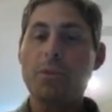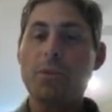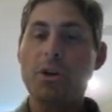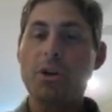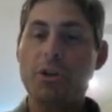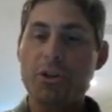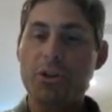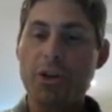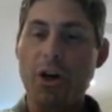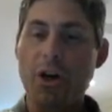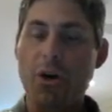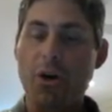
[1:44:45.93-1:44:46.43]

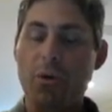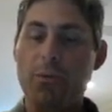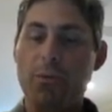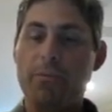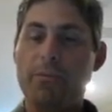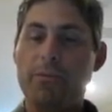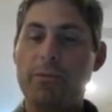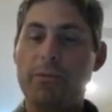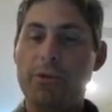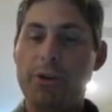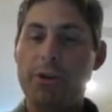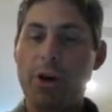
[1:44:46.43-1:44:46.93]
So,
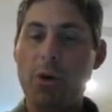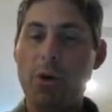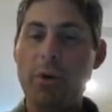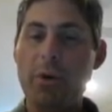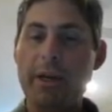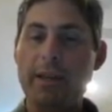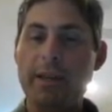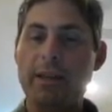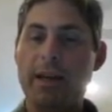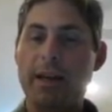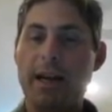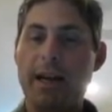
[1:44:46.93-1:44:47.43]

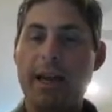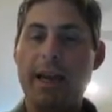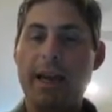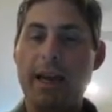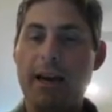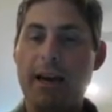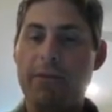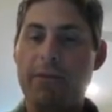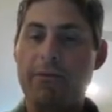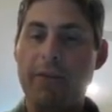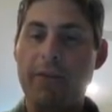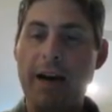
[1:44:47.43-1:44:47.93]
knowing that I
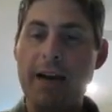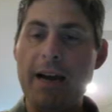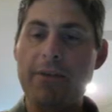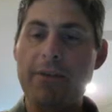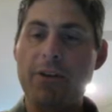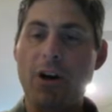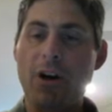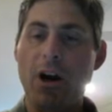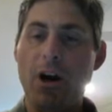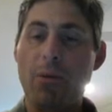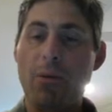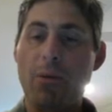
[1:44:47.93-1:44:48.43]
have 5
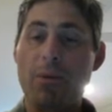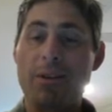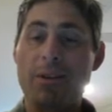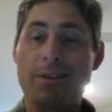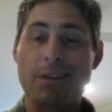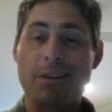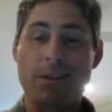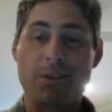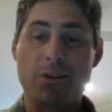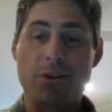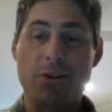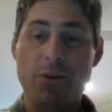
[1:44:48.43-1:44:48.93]
carbons
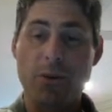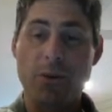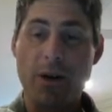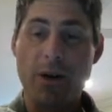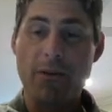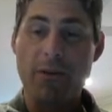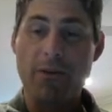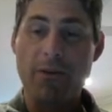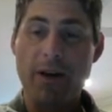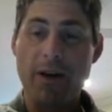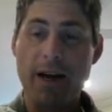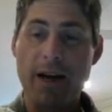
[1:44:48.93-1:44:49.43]
and
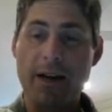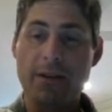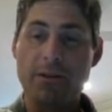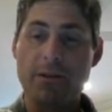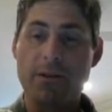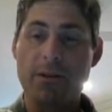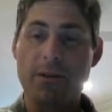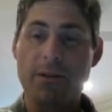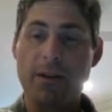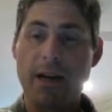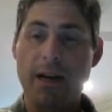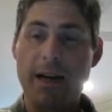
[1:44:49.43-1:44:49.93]
12
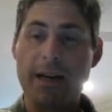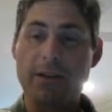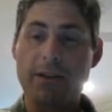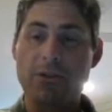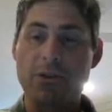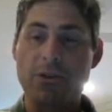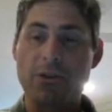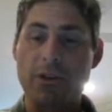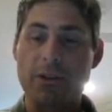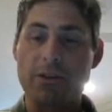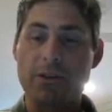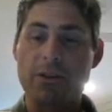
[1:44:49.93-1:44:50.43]

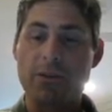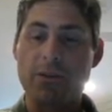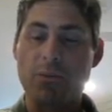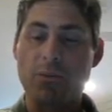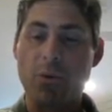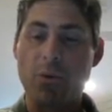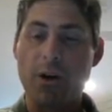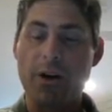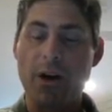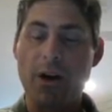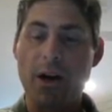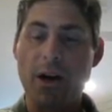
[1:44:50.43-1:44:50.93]
hydrogens and
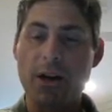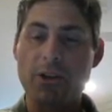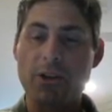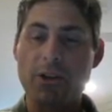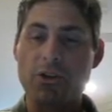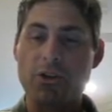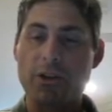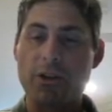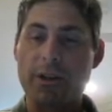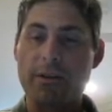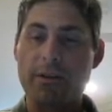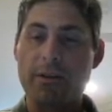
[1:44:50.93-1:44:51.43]
1
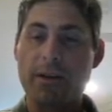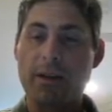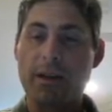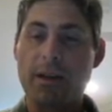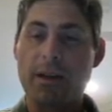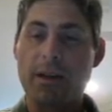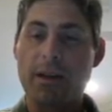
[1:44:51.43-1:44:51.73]
oxygen,